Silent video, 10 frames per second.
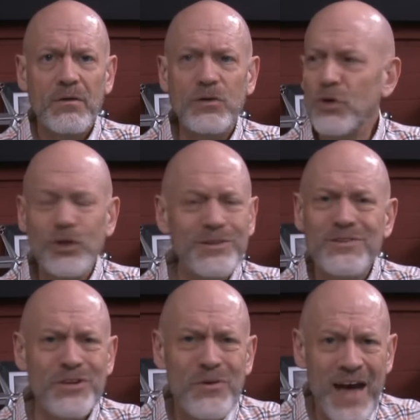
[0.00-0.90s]
You
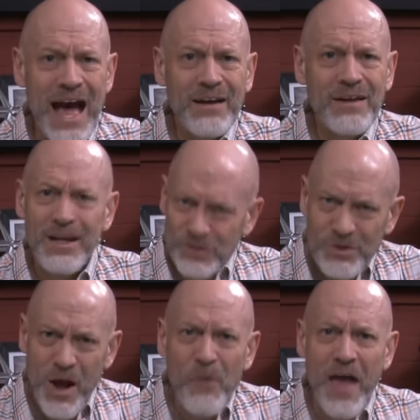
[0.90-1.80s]
couldn't do that, and you
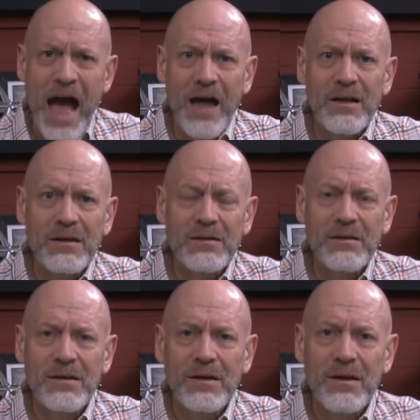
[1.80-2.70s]
know that.
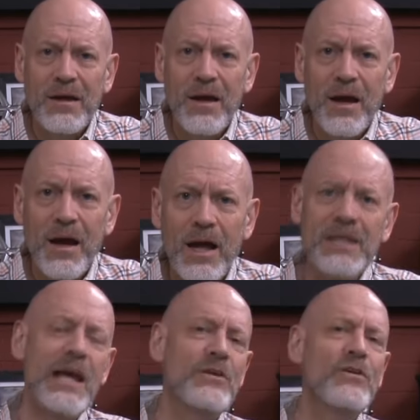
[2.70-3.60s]

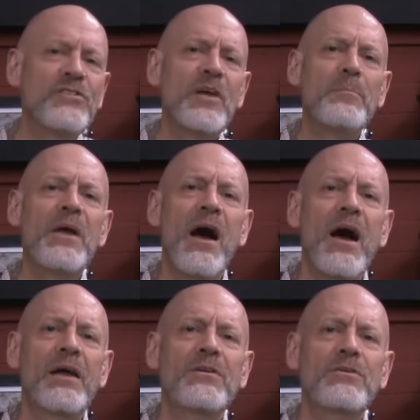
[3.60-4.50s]
And yet you sit
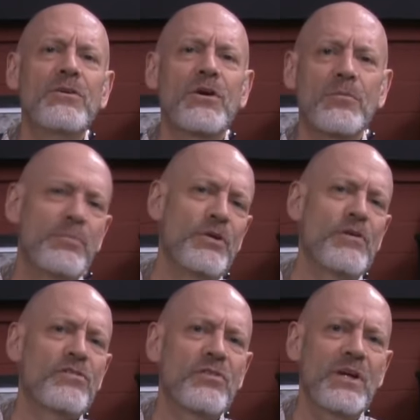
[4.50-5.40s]
behind your
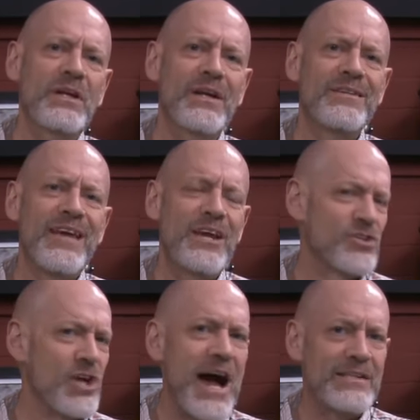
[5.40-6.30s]
computer screen and take
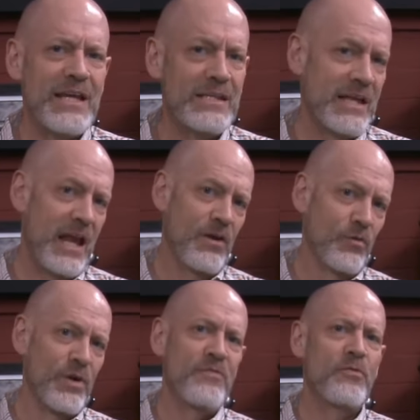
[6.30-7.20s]
shots as a
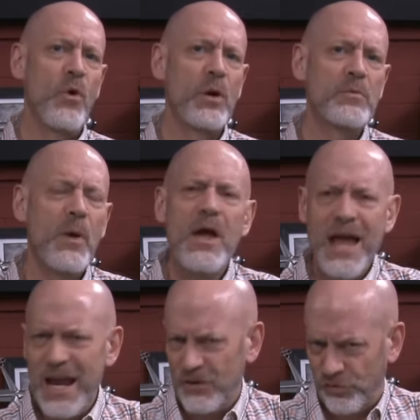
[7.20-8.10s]
reformed,
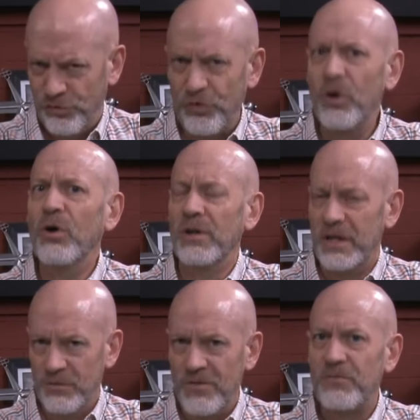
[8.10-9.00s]
a
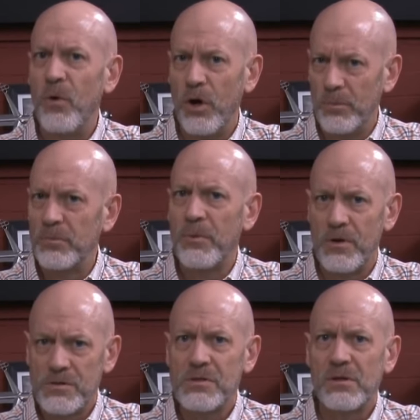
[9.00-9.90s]
truly reformed
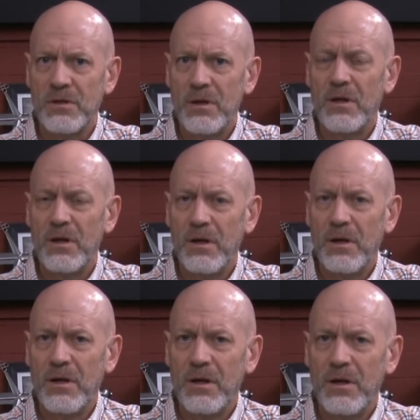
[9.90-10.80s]
person.
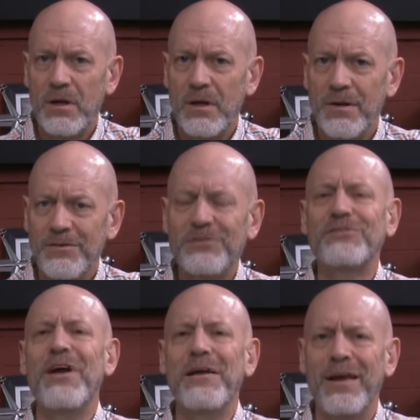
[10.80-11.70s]

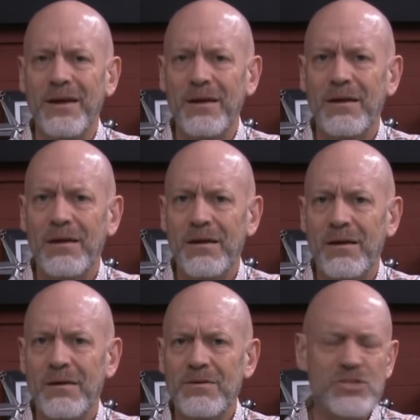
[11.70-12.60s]
Stunning.
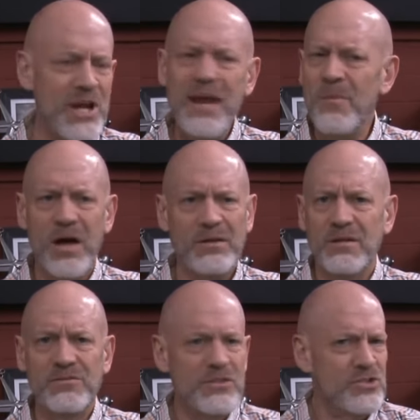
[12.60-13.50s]
Shame on
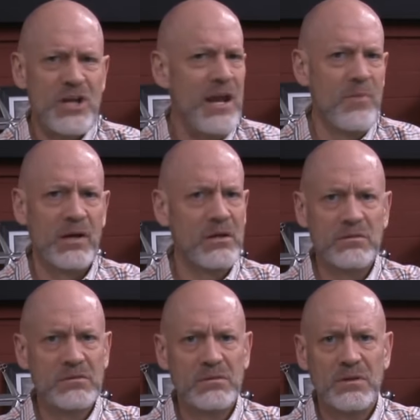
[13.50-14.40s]
you. Just shame on you.
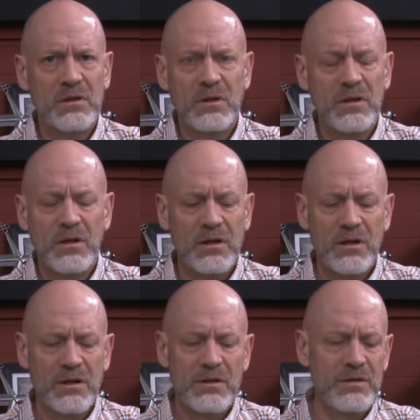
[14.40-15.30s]

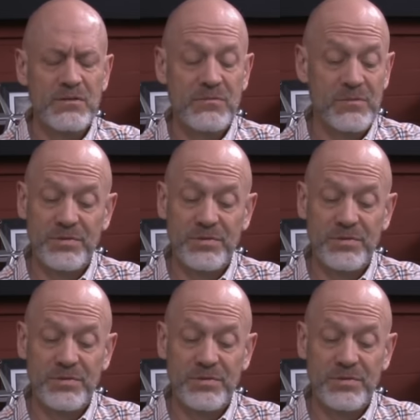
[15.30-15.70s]
You just,